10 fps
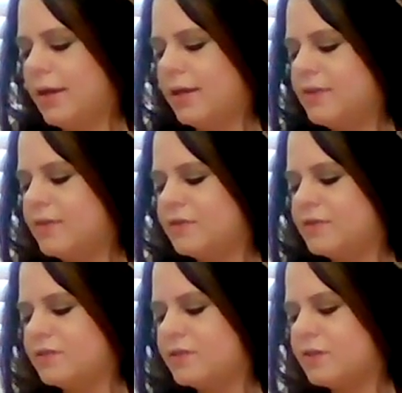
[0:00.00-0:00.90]
I think
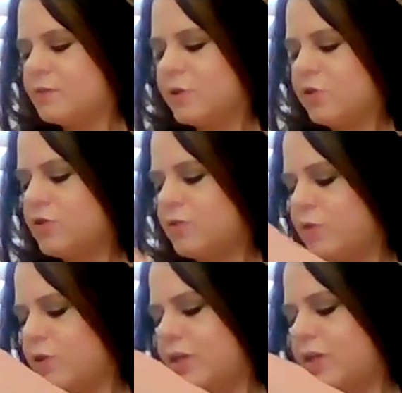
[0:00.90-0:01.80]
this is especially
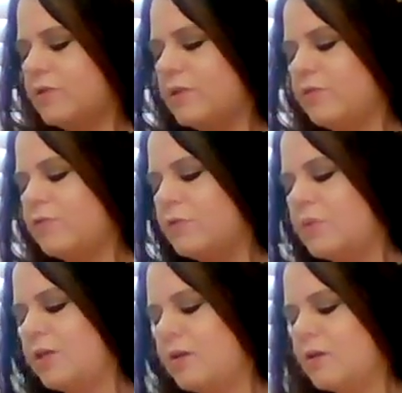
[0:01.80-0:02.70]
very healing for
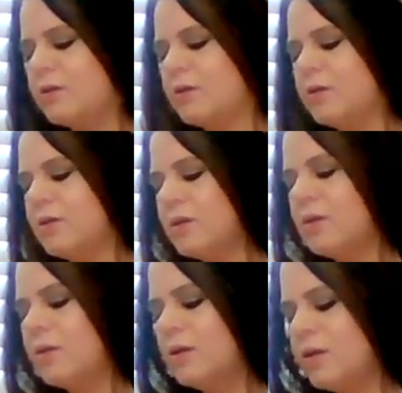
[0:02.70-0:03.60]
me
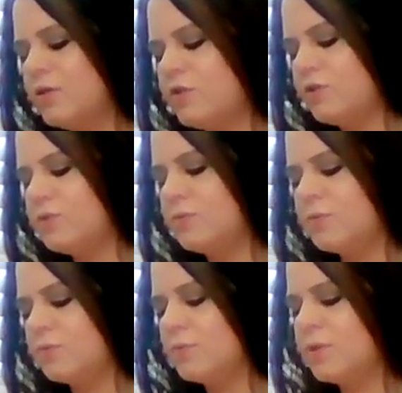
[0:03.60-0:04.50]

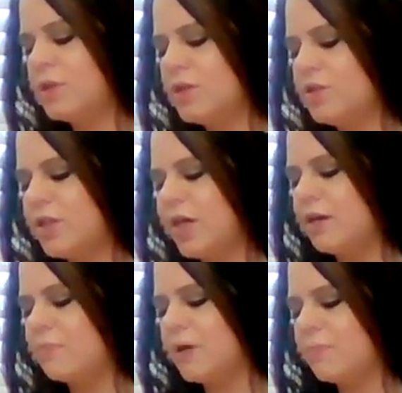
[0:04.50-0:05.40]
to
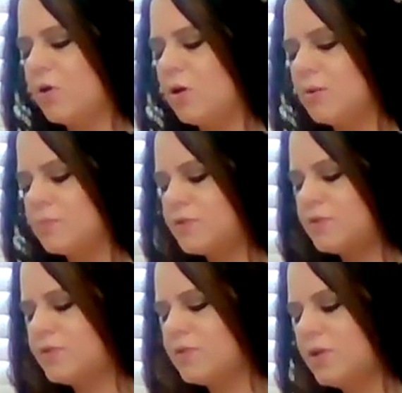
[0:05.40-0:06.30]
take my
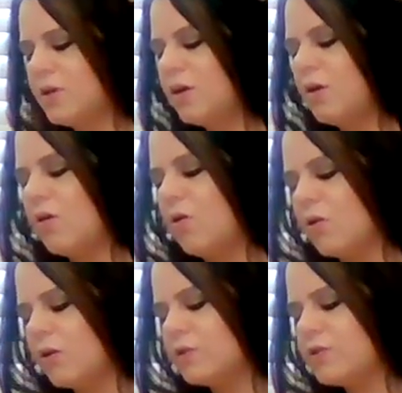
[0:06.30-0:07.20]
mom's
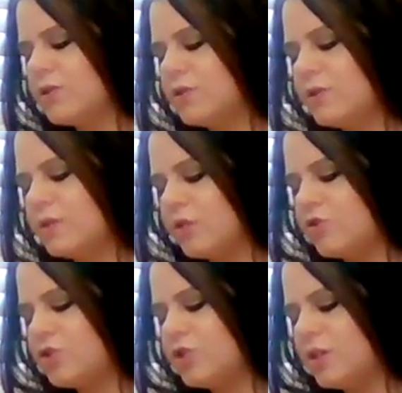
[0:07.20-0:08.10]
art
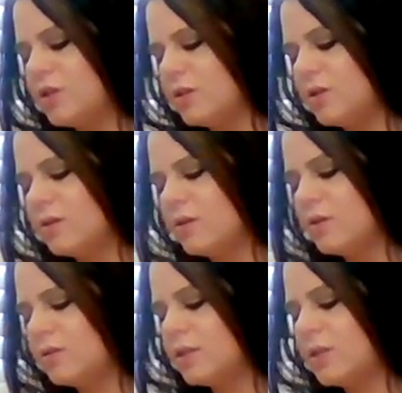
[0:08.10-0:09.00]
that she
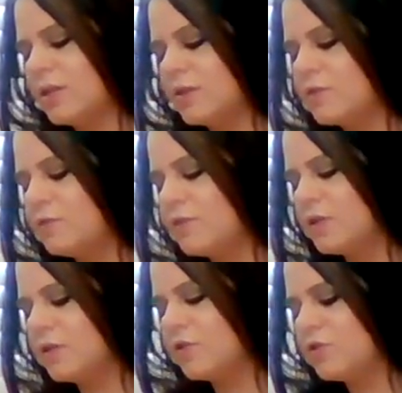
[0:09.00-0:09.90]
didn't get to
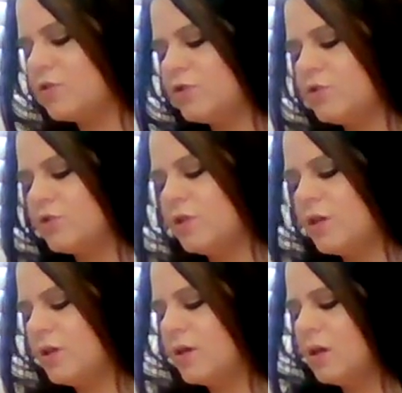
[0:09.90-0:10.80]
finish
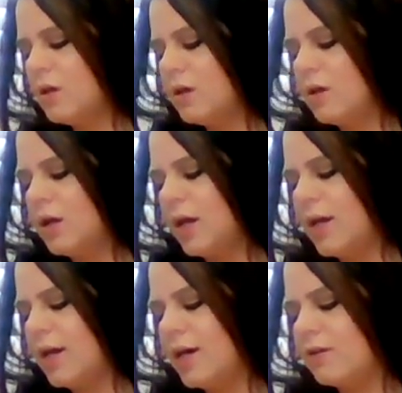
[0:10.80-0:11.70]

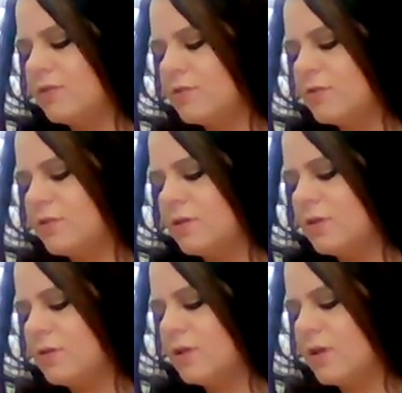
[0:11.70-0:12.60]
and
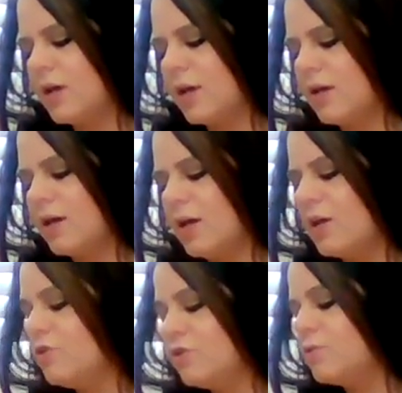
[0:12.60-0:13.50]

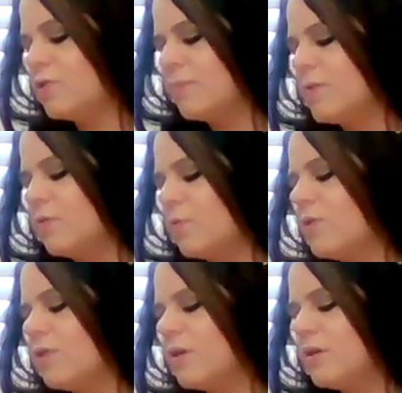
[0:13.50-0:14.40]
do something
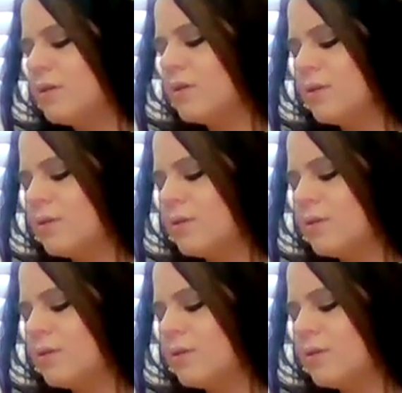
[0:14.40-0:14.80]
with it.